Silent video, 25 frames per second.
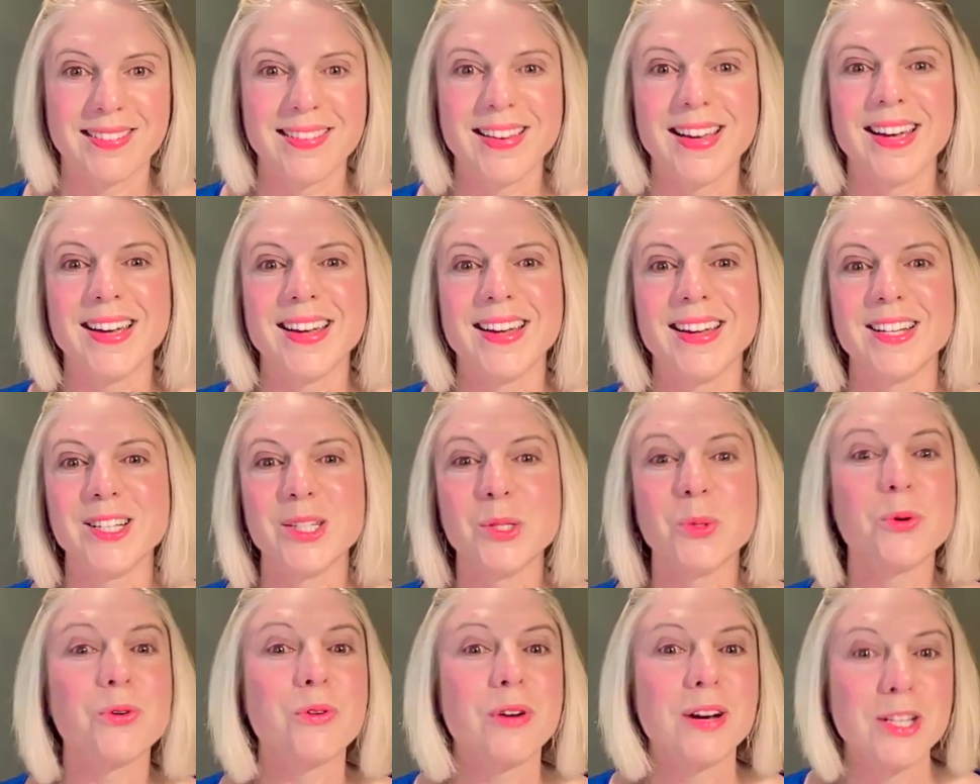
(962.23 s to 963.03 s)

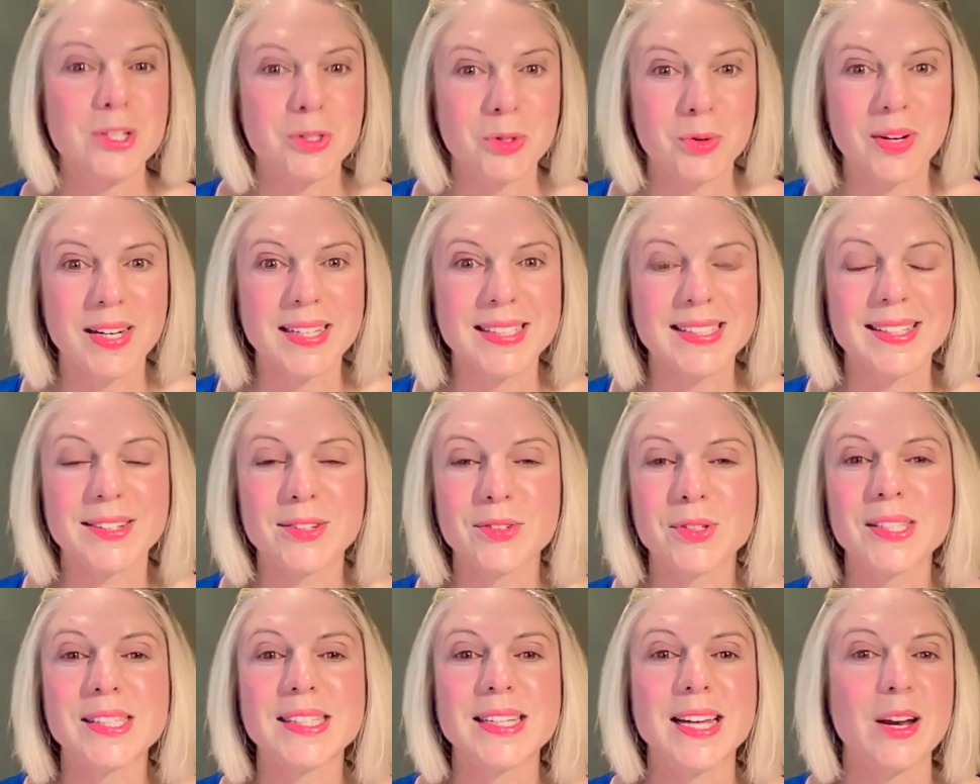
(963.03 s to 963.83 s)
To a greater or lesser
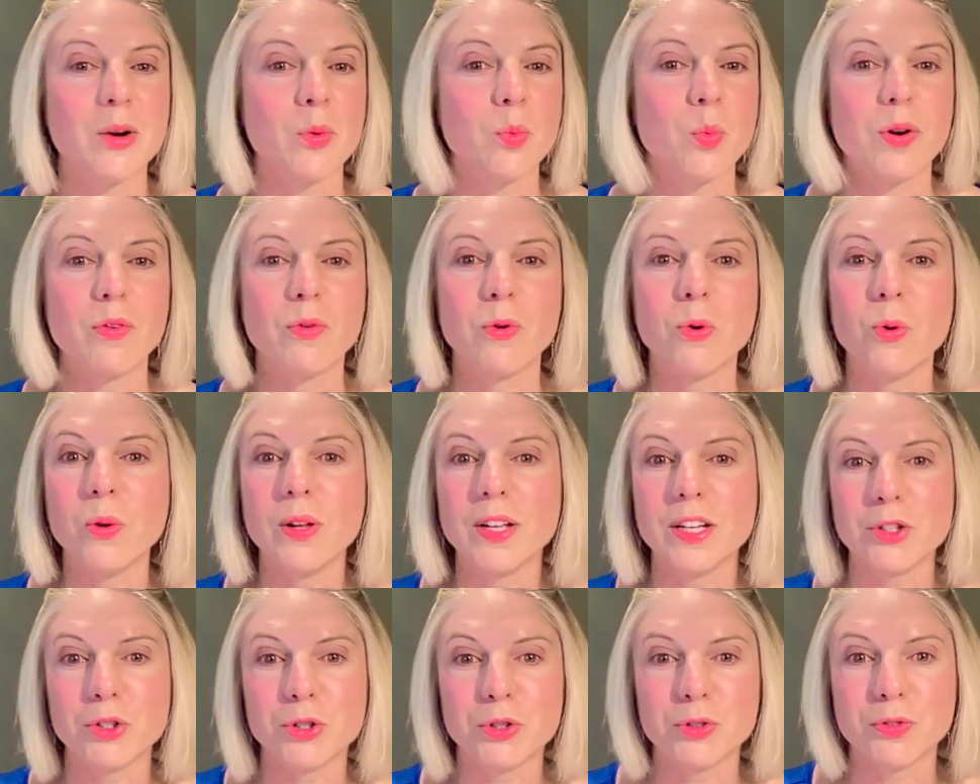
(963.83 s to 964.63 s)
extent, we're all
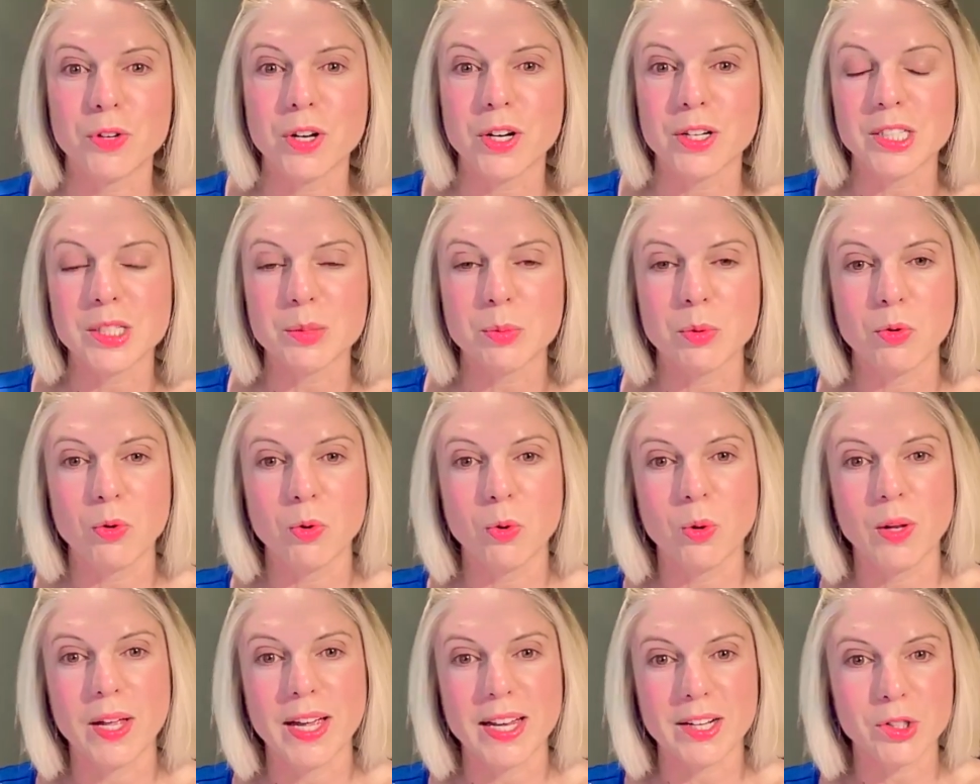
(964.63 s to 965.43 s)
introverts and we're
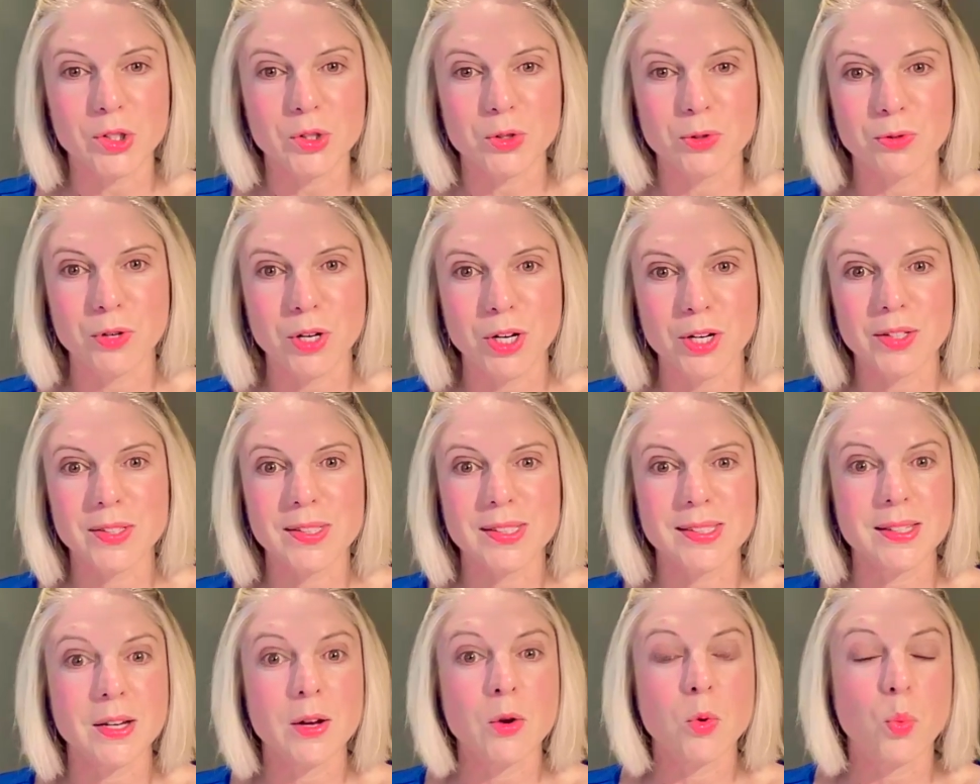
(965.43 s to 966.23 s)
all
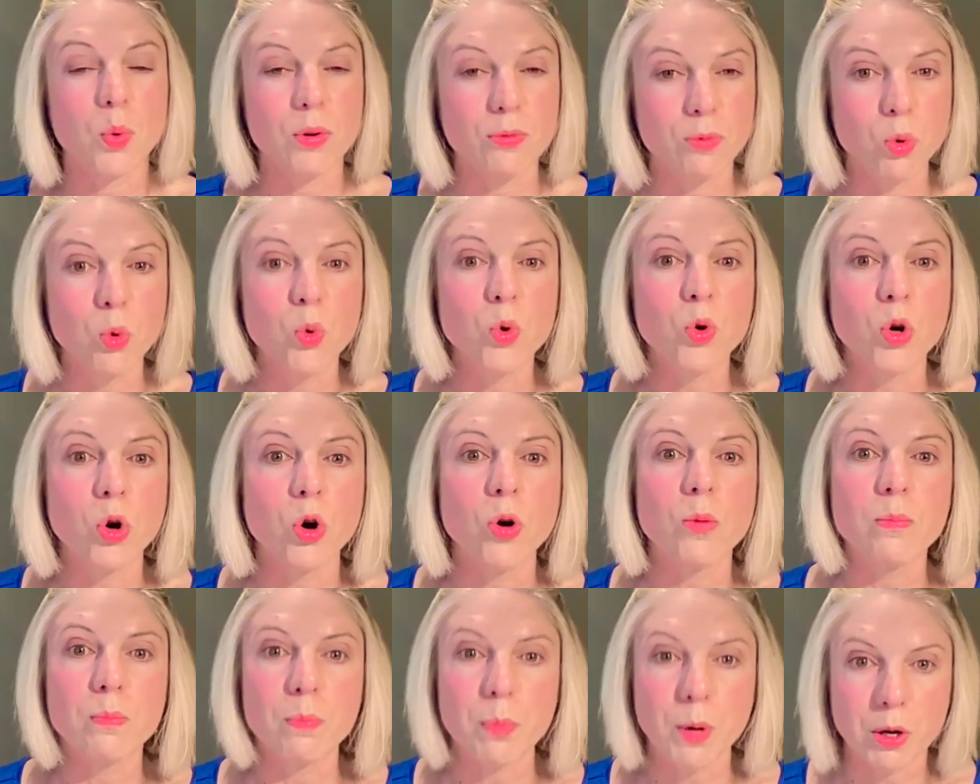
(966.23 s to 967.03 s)
extroverts. We've all
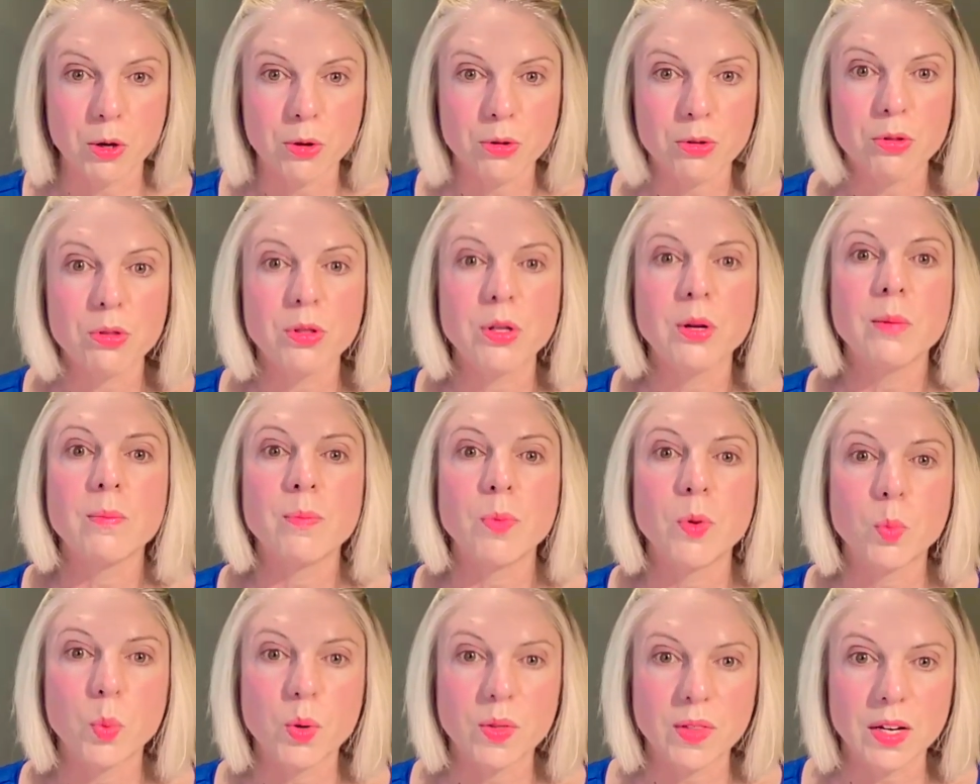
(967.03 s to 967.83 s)
got both
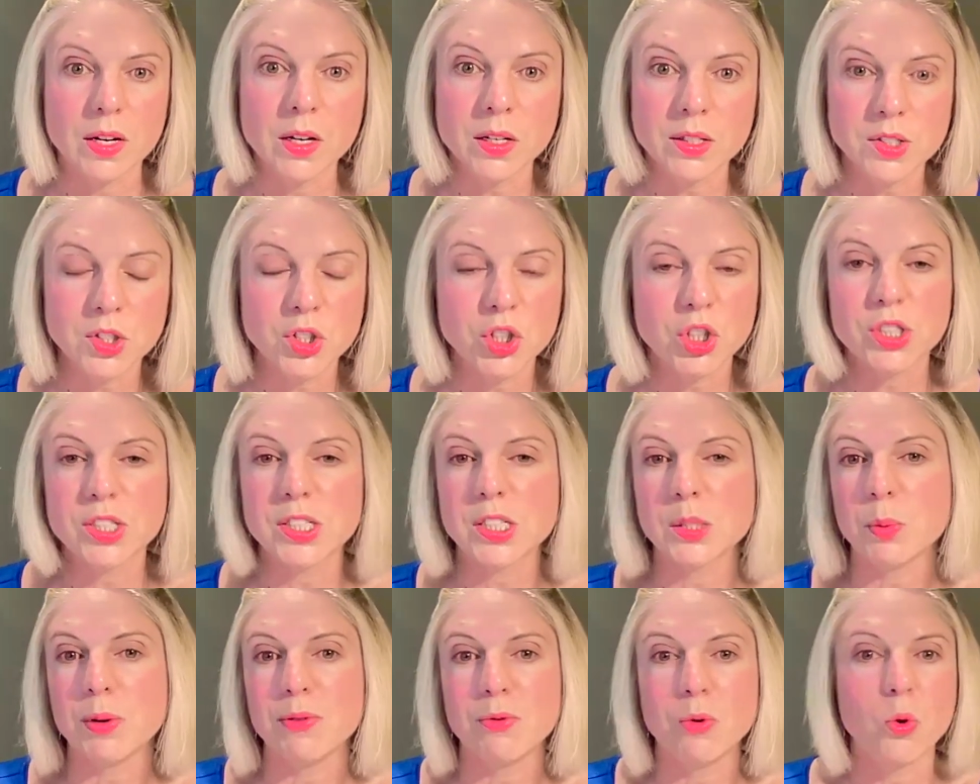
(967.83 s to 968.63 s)
within us, just
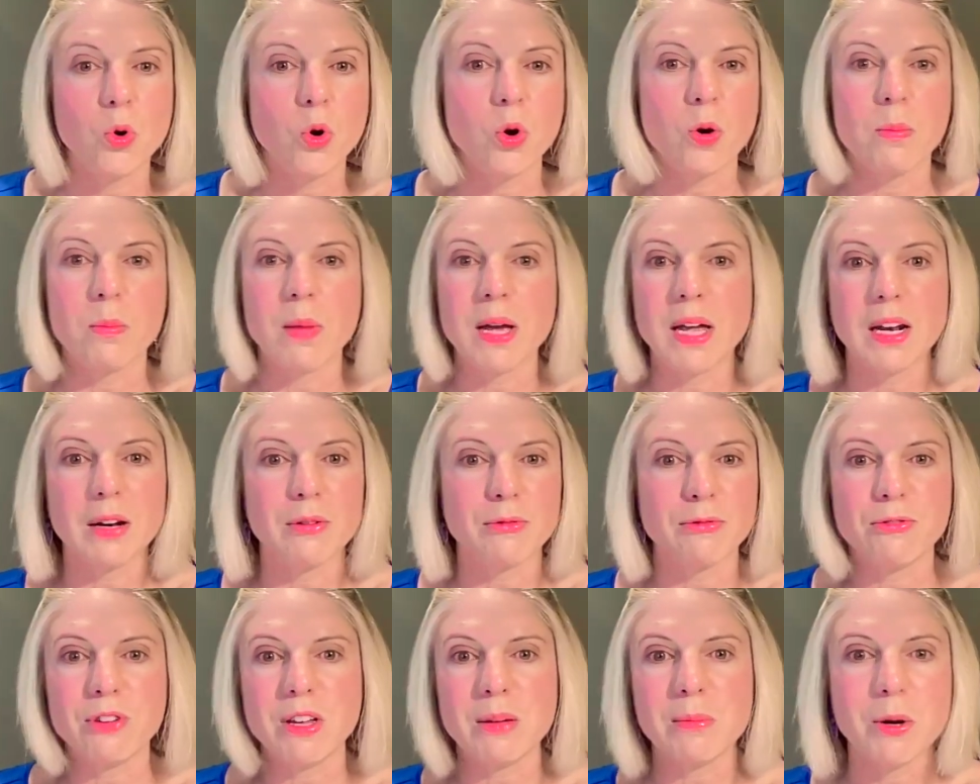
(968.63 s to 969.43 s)
as we've all got male
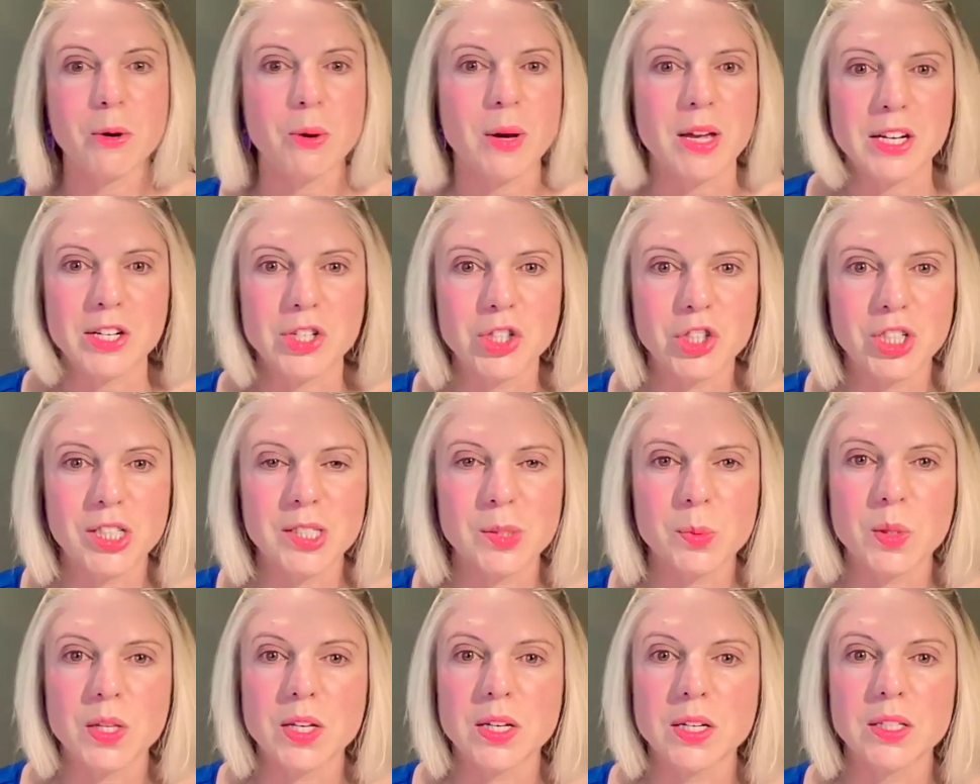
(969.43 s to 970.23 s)
and female
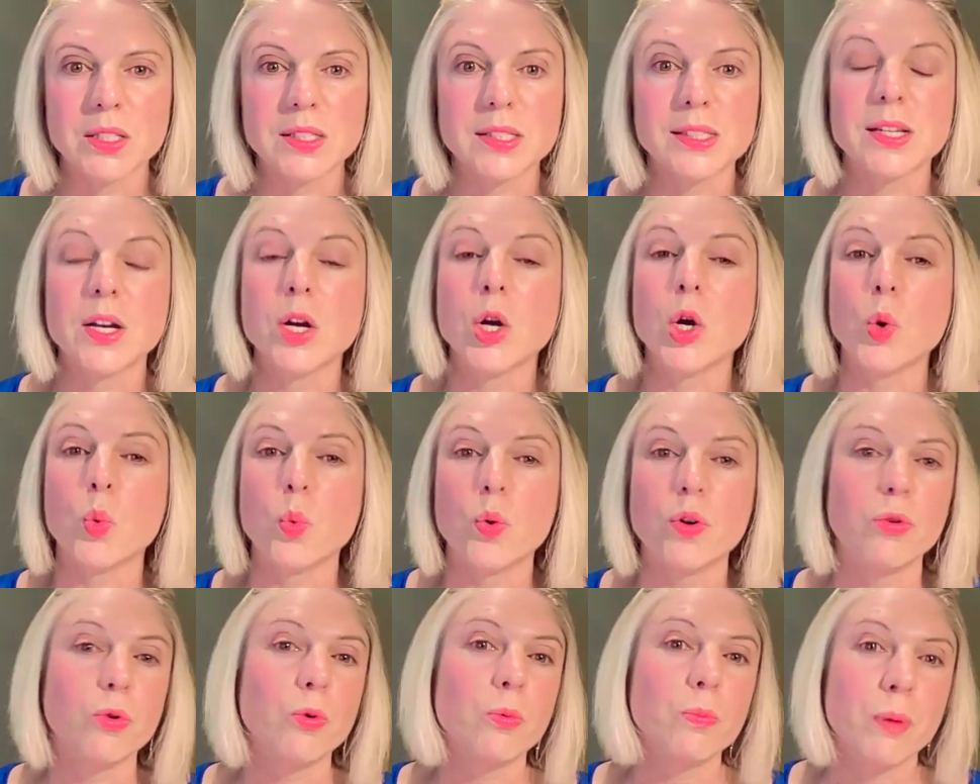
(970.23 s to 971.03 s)
energies within us.
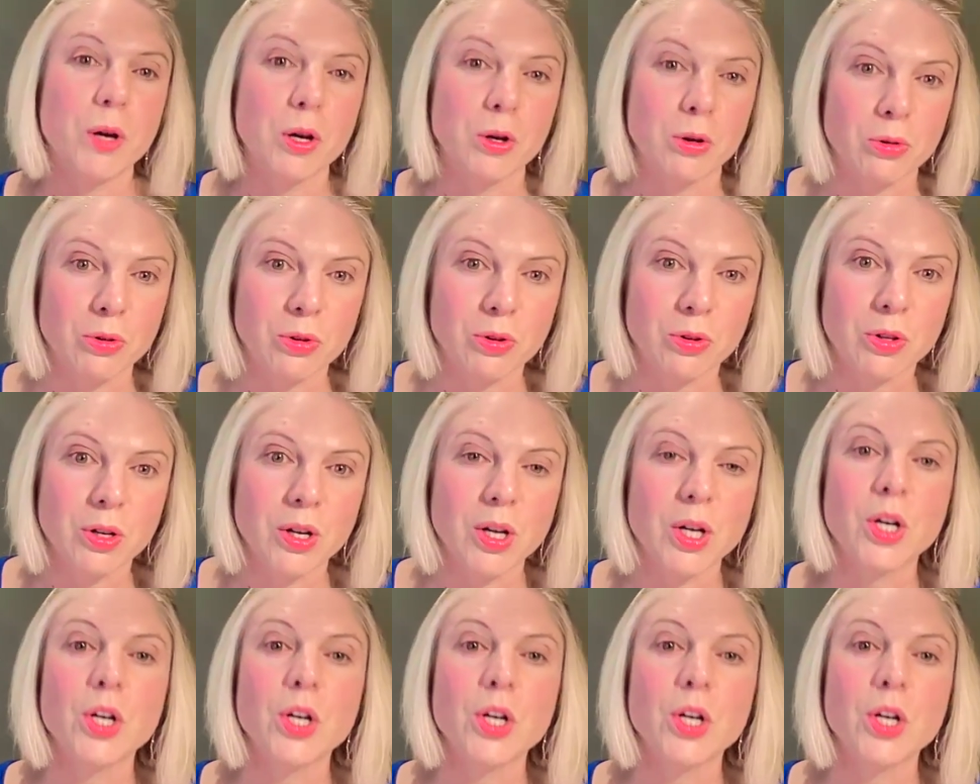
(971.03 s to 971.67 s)
We're all both.